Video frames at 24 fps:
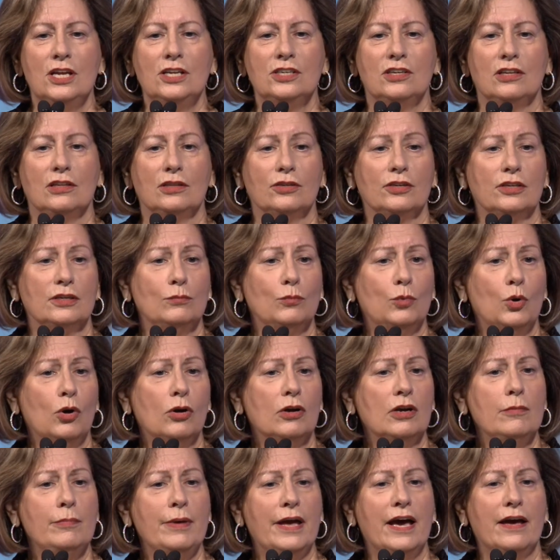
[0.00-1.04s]
to learn more
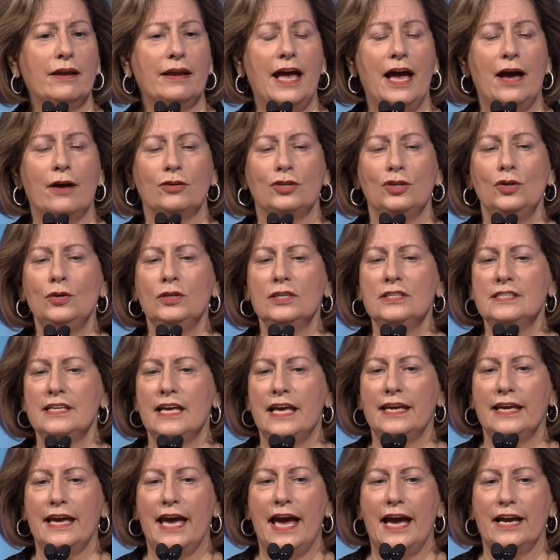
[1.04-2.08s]
about how you can take
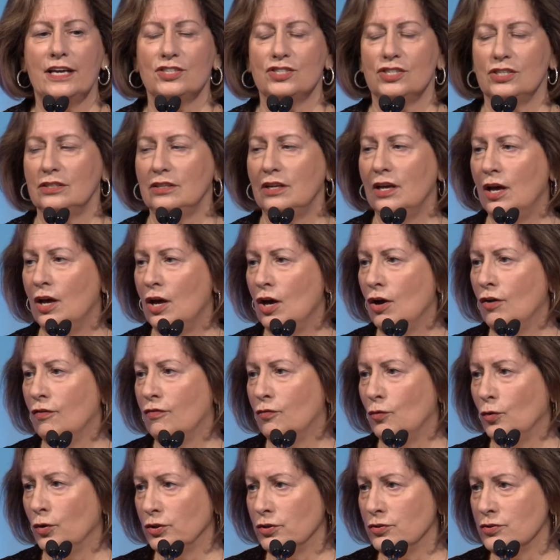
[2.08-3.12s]
action
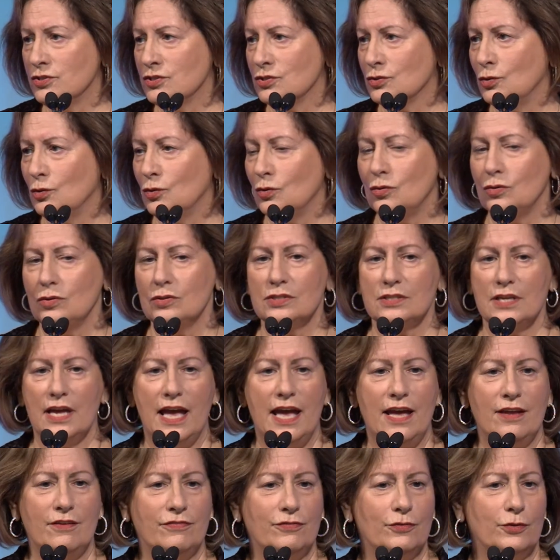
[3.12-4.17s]
for your schools
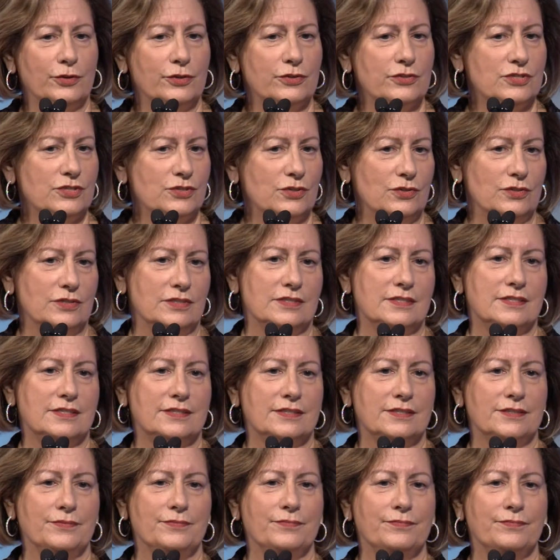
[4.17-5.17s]
and for your students.